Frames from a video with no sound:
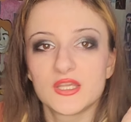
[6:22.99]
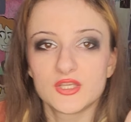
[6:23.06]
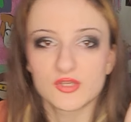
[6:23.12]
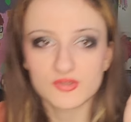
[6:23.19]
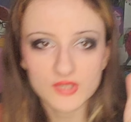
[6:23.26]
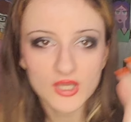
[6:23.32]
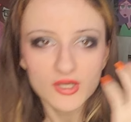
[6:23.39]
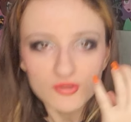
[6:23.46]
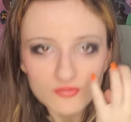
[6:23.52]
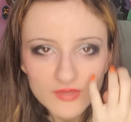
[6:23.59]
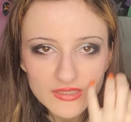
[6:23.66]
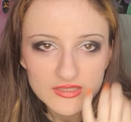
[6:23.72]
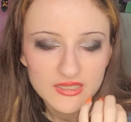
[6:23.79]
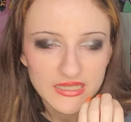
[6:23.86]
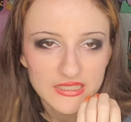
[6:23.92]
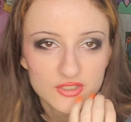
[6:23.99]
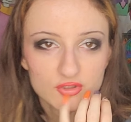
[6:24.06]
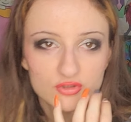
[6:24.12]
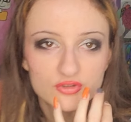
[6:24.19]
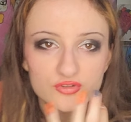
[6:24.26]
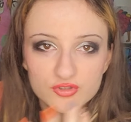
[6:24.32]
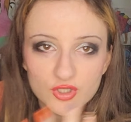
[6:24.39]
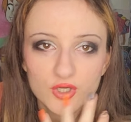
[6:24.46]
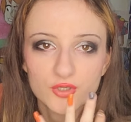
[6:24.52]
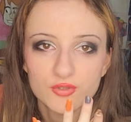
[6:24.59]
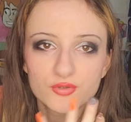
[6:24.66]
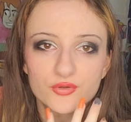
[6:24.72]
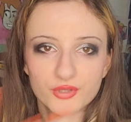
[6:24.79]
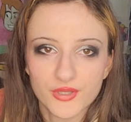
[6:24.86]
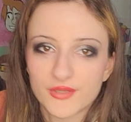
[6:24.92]
You know when like you're
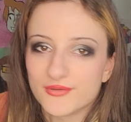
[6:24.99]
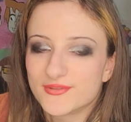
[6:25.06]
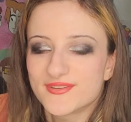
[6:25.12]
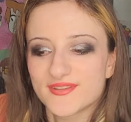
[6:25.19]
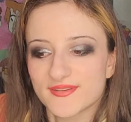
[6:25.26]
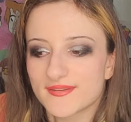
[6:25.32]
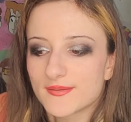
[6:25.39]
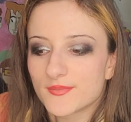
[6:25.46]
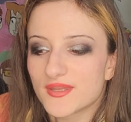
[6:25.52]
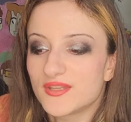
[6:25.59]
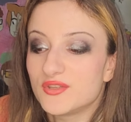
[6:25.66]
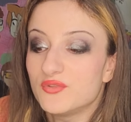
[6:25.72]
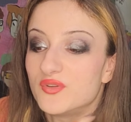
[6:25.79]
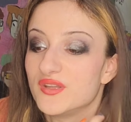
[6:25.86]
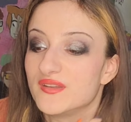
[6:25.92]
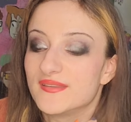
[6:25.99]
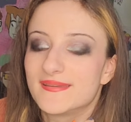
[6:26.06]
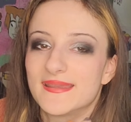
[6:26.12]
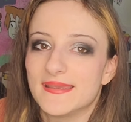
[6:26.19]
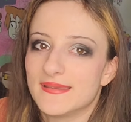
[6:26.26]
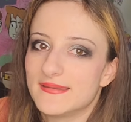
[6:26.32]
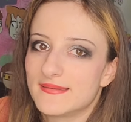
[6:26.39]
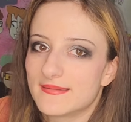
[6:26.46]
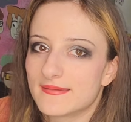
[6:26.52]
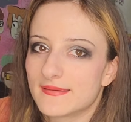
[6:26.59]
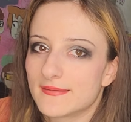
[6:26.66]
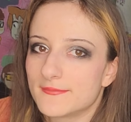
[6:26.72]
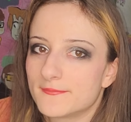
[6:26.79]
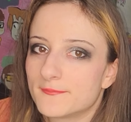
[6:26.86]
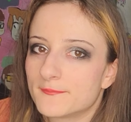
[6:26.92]
so close to something you can taste
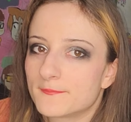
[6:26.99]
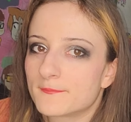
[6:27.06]
it?